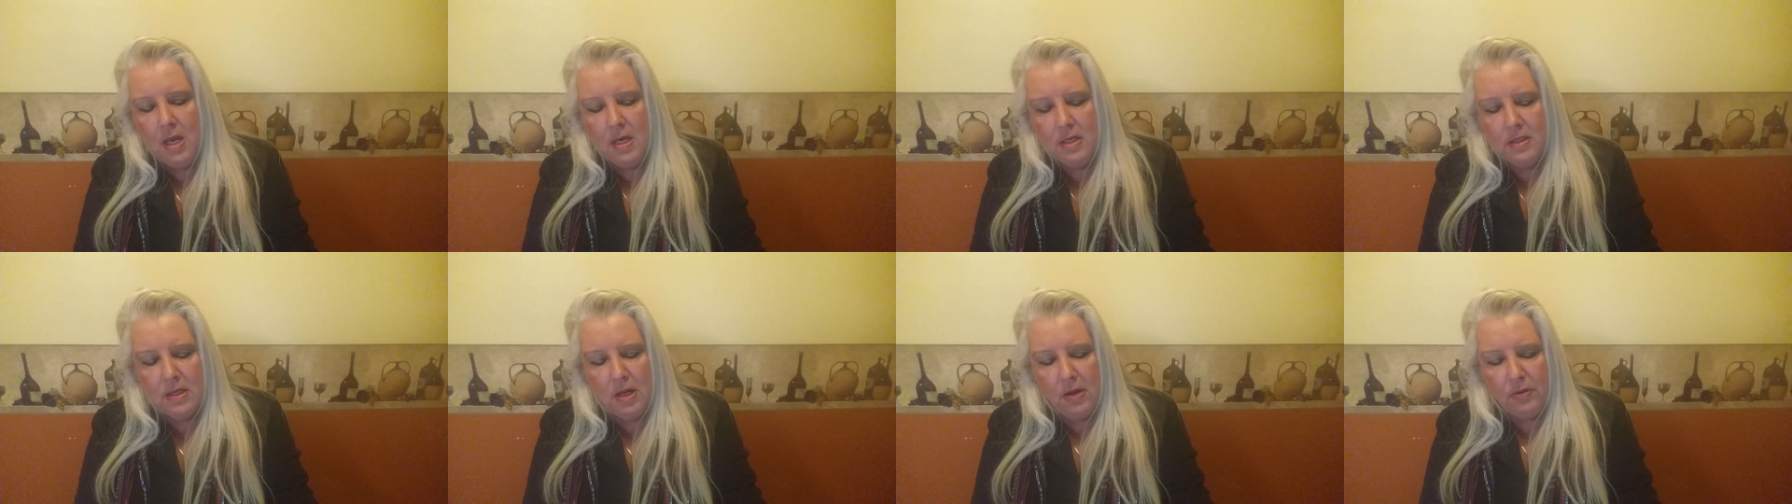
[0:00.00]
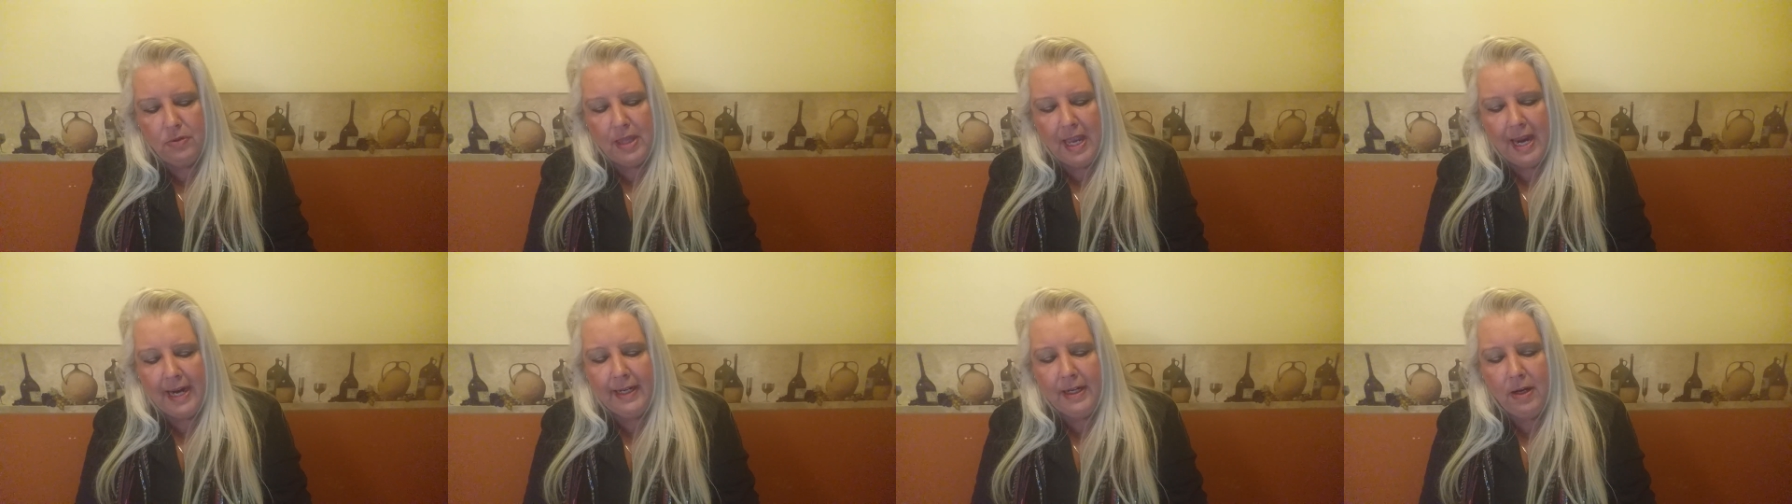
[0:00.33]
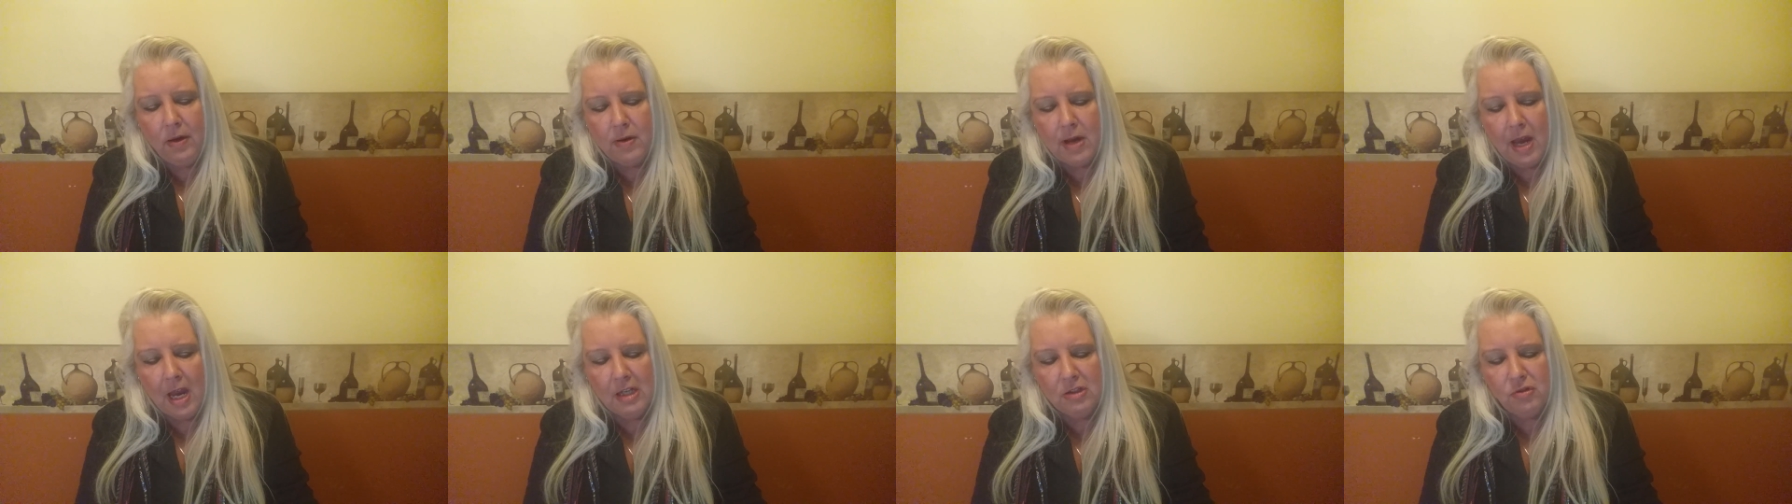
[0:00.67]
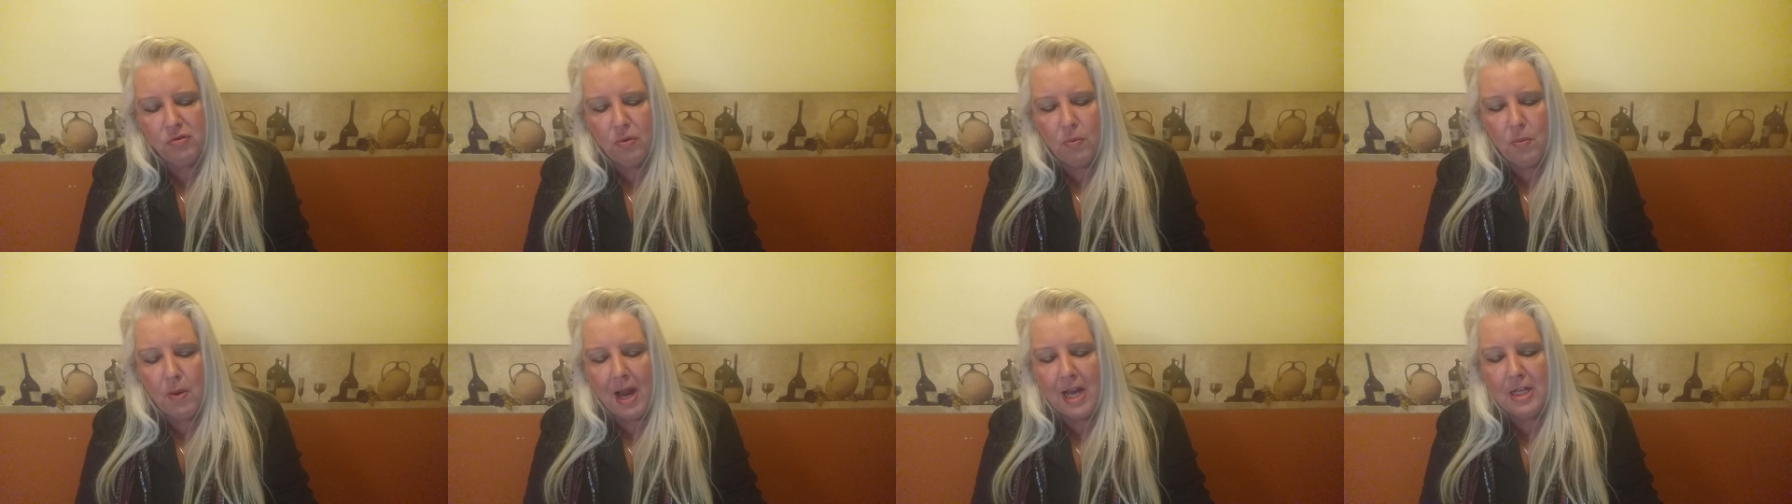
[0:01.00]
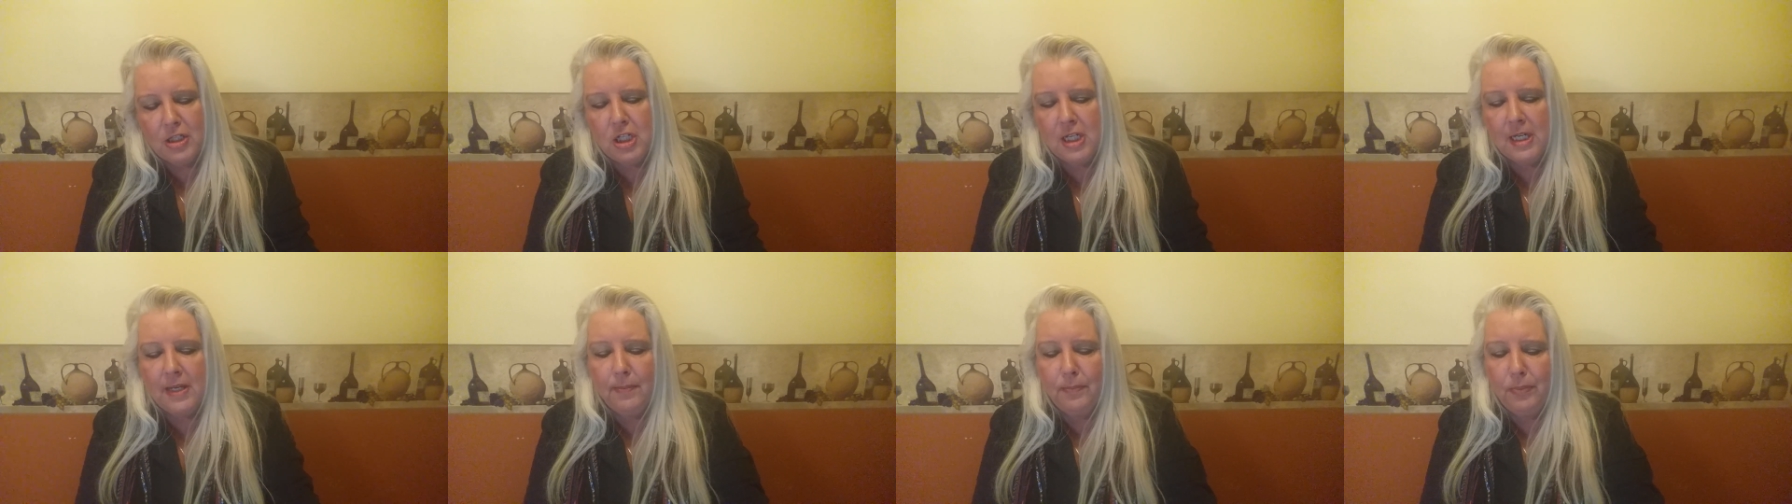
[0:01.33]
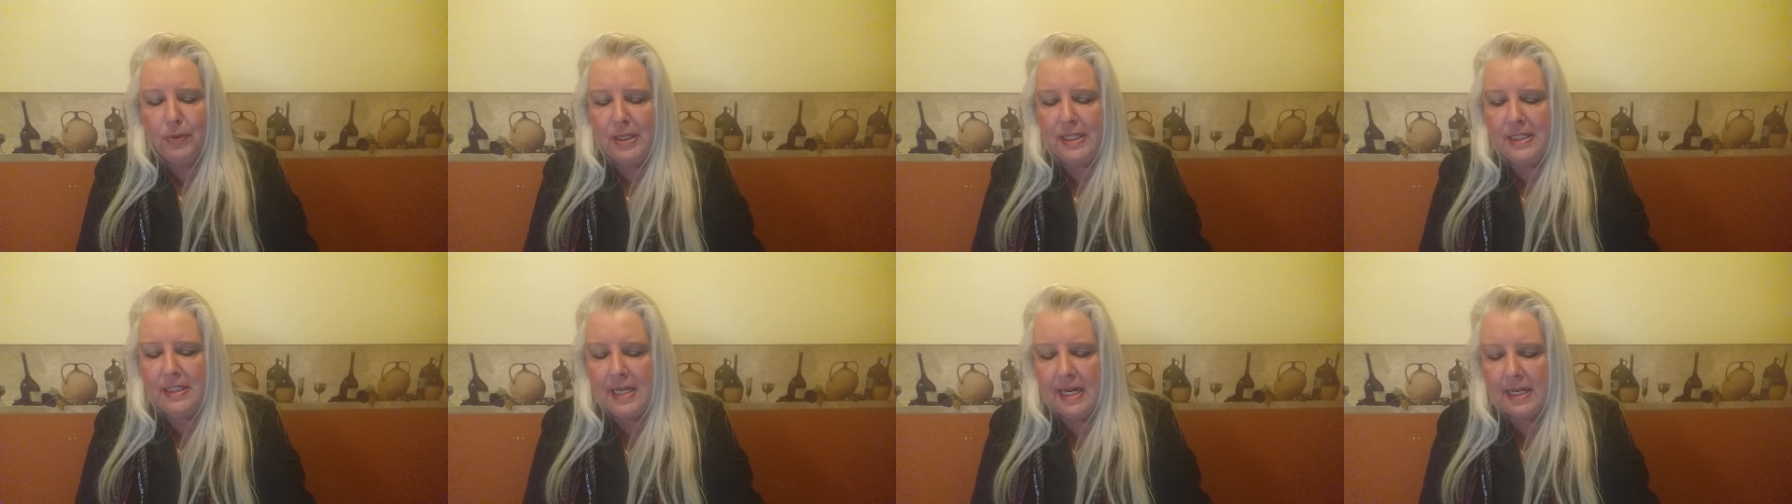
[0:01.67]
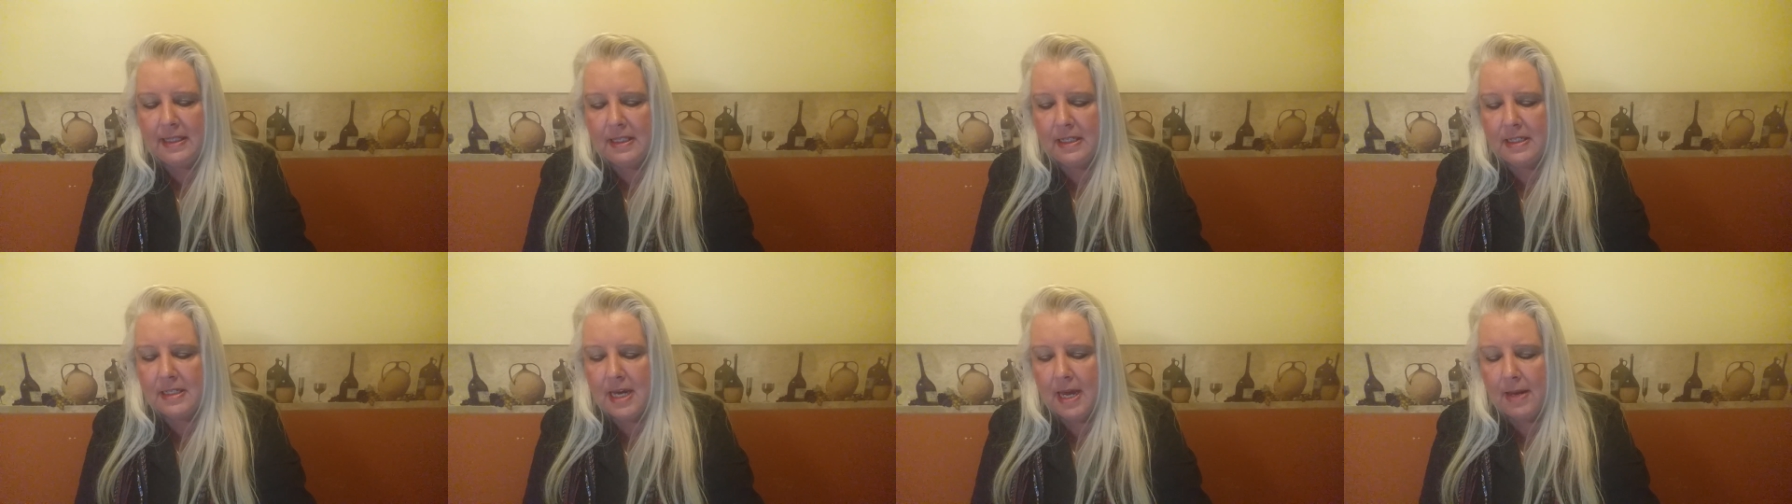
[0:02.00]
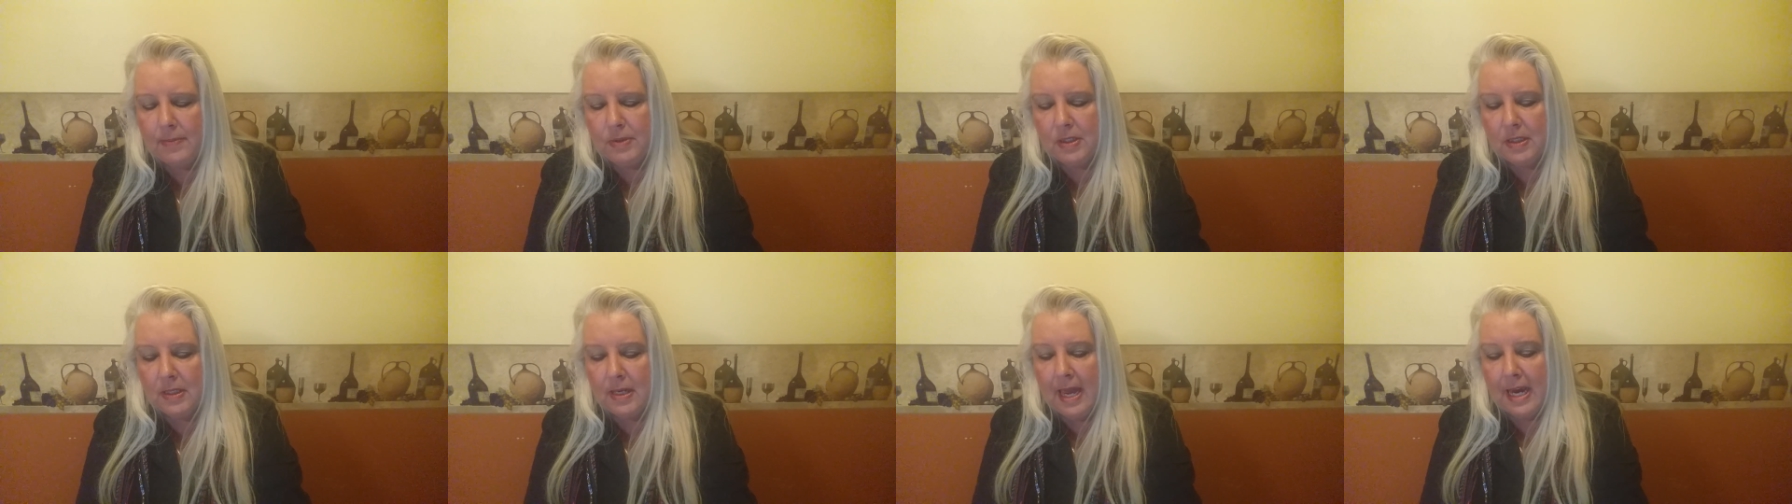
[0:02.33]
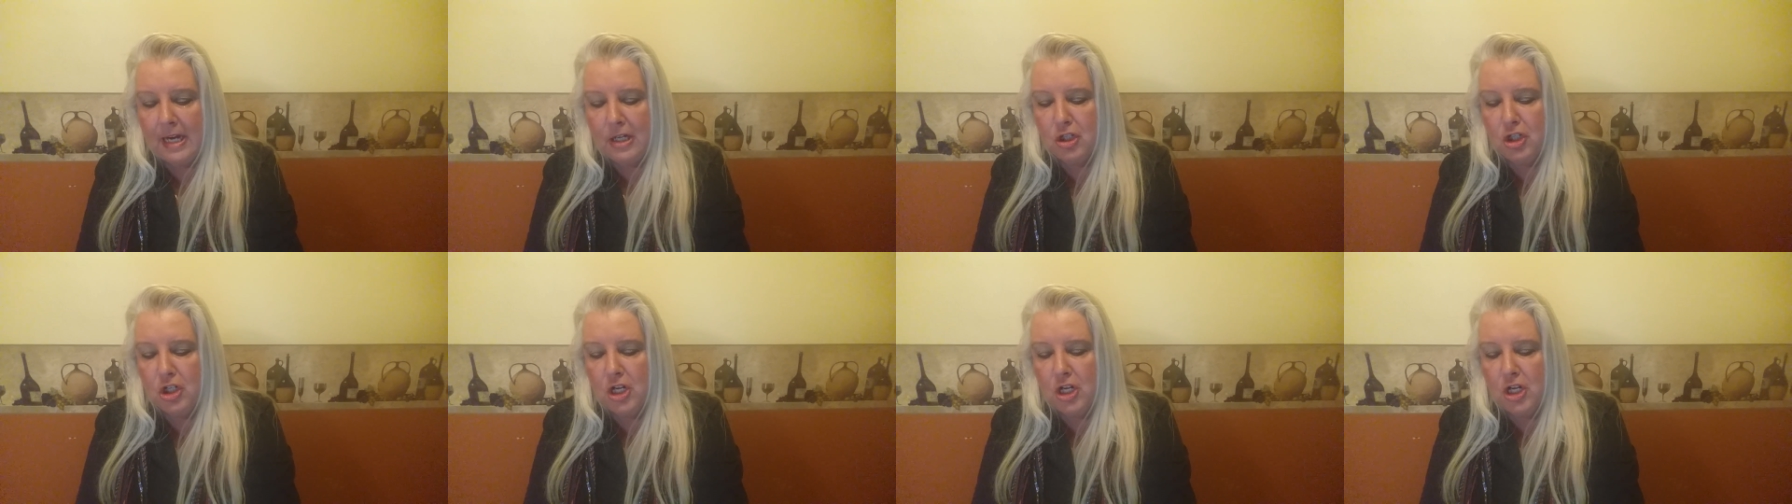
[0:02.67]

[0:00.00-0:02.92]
So thank you guys for watching. Please take the time to like,